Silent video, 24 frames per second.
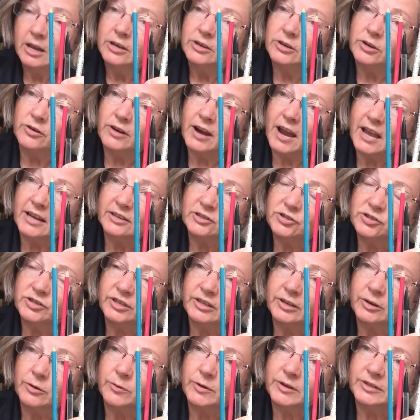you're
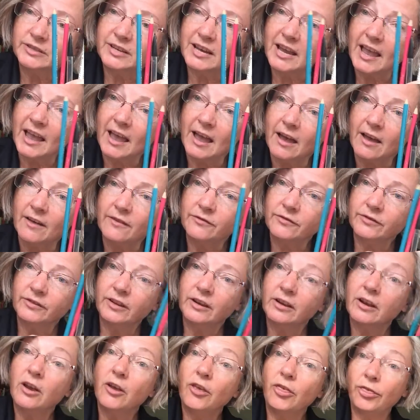actually going to have
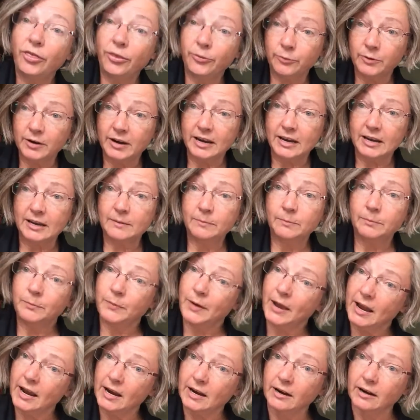three
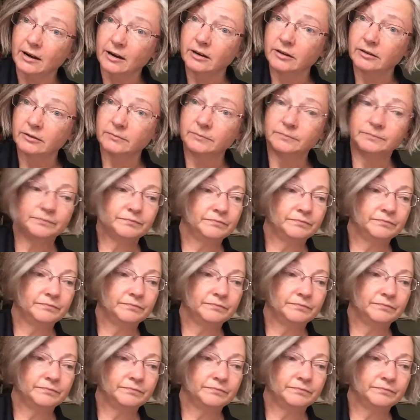pair.